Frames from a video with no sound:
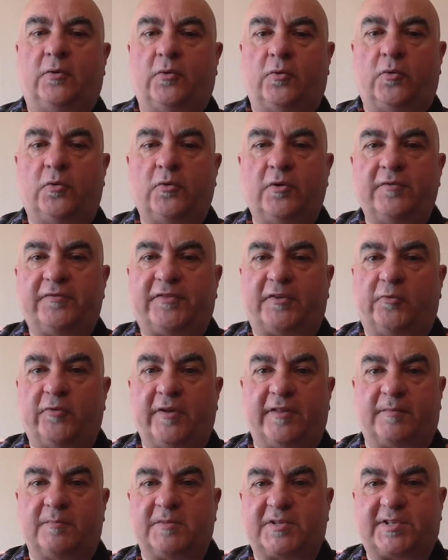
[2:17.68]
All of the
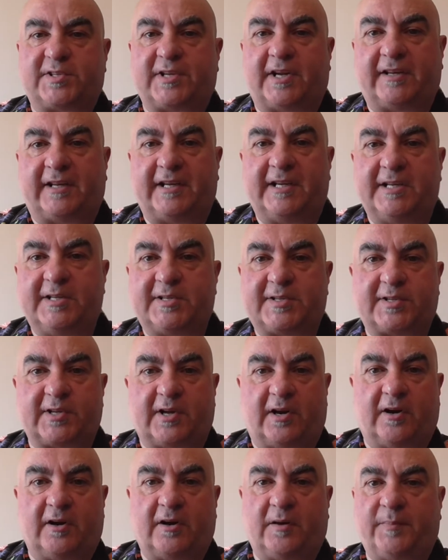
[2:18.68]
rhythm studies
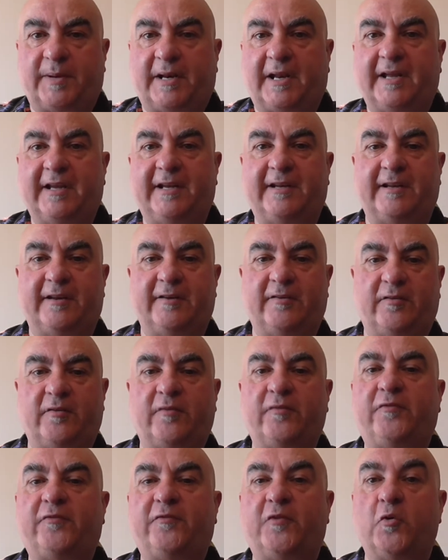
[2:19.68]
are played
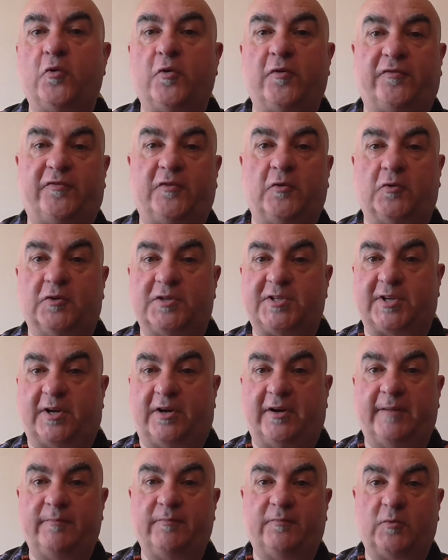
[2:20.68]
in 4-4
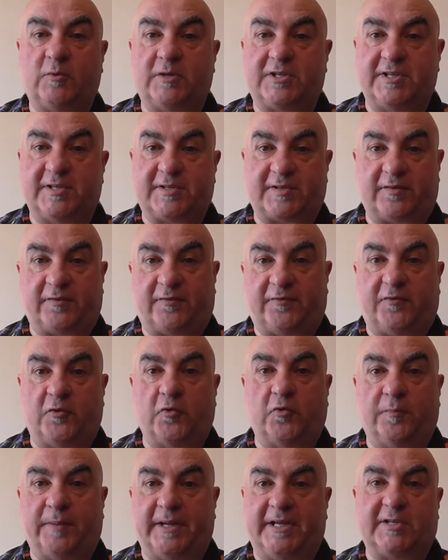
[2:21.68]
time, which is
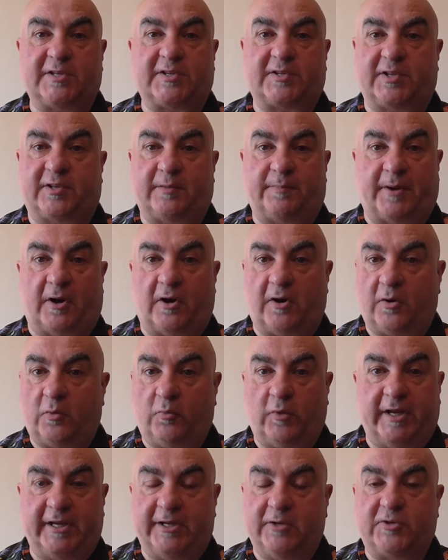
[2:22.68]
four beats to the bar,
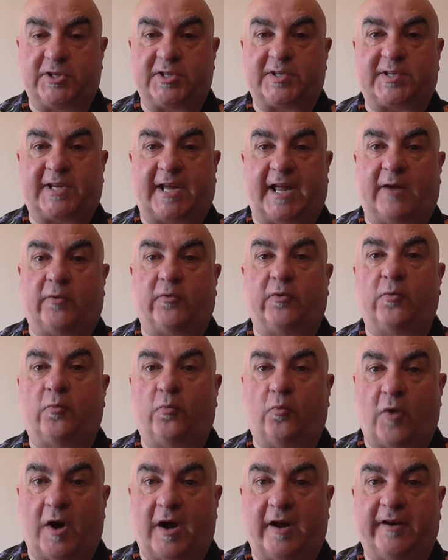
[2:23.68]
where you just count
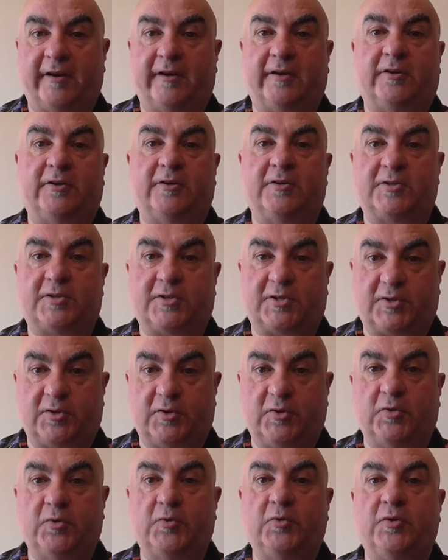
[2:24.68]
1,
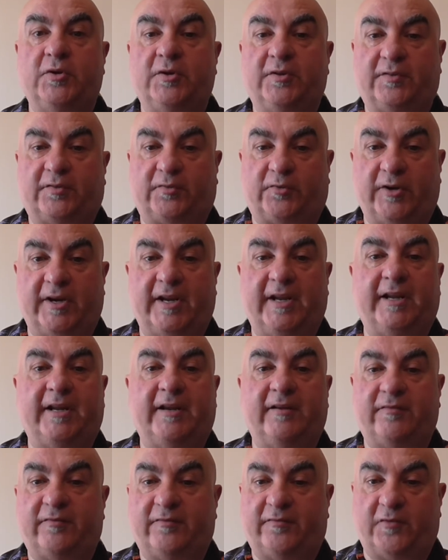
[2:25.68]
2,
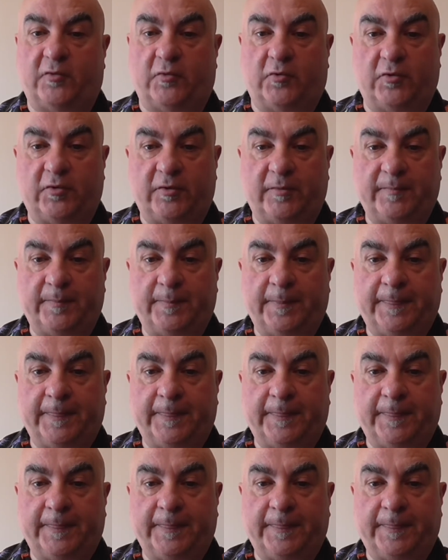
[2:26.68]
3, 4.